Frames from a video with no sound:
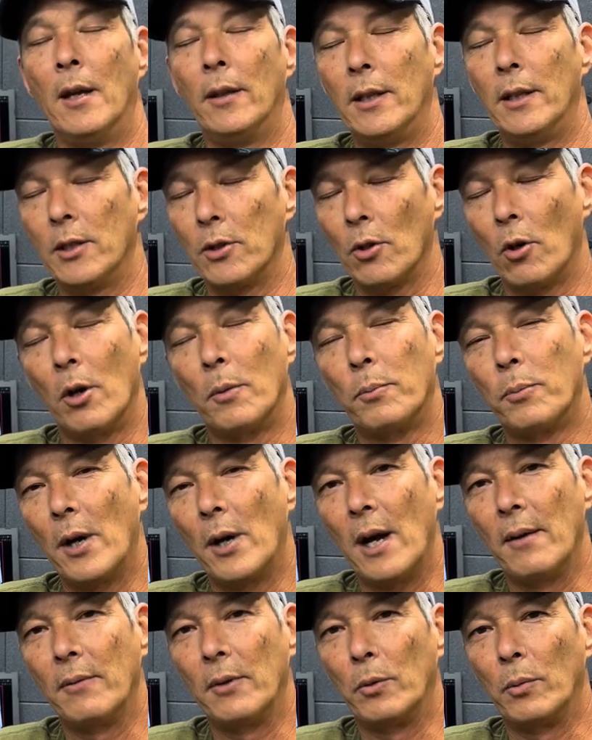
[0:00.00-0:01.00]
these are
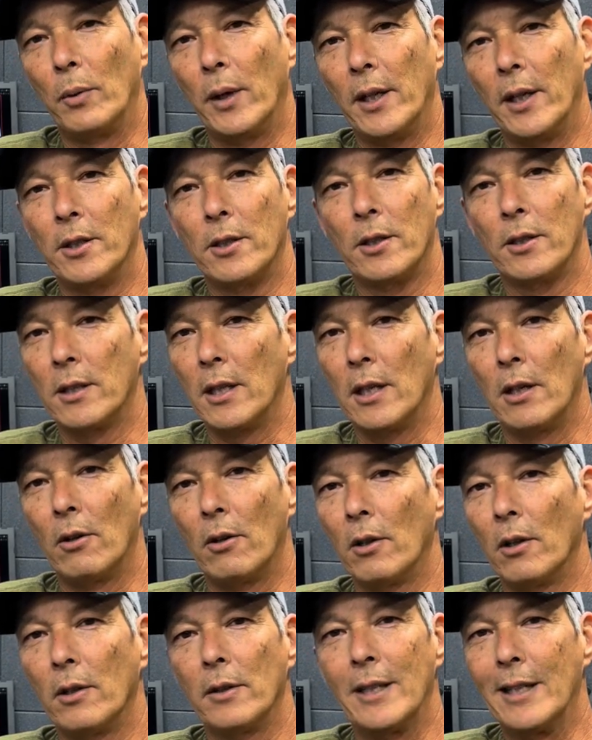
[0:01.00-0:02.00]
private ranges, these
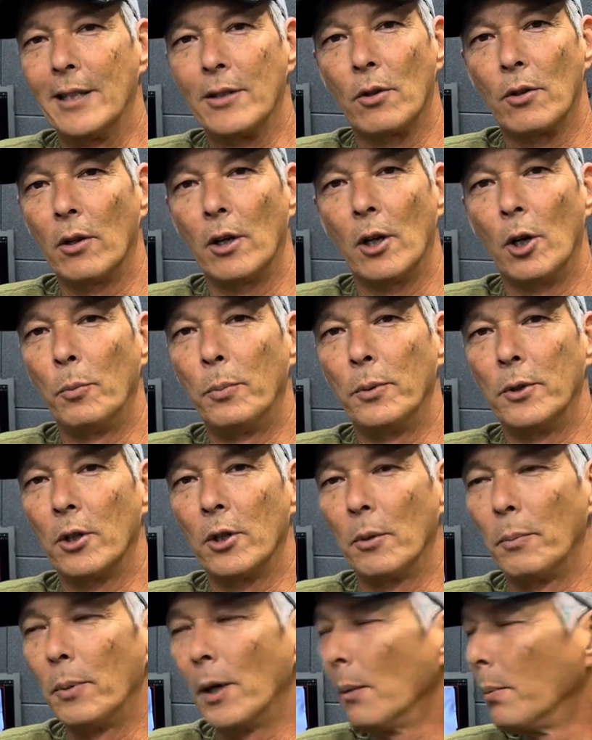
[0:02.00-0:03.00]
aren't, these aren't open to
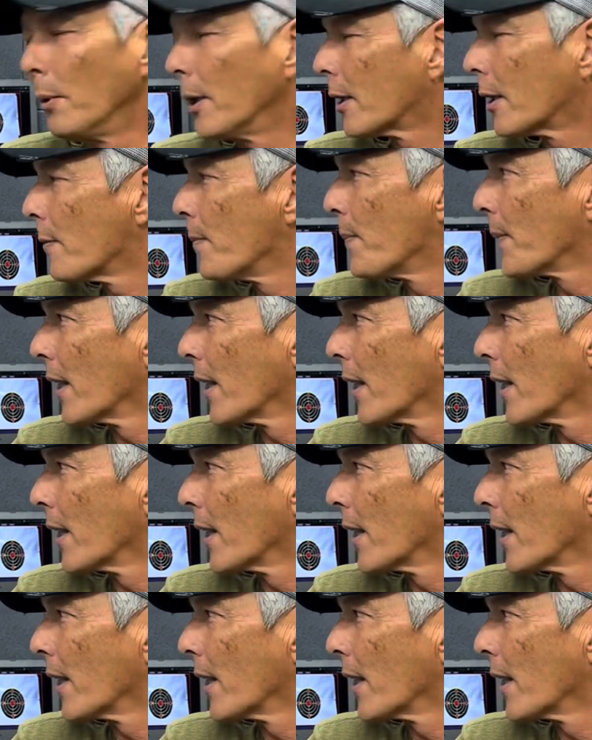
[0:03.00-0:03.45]
the public.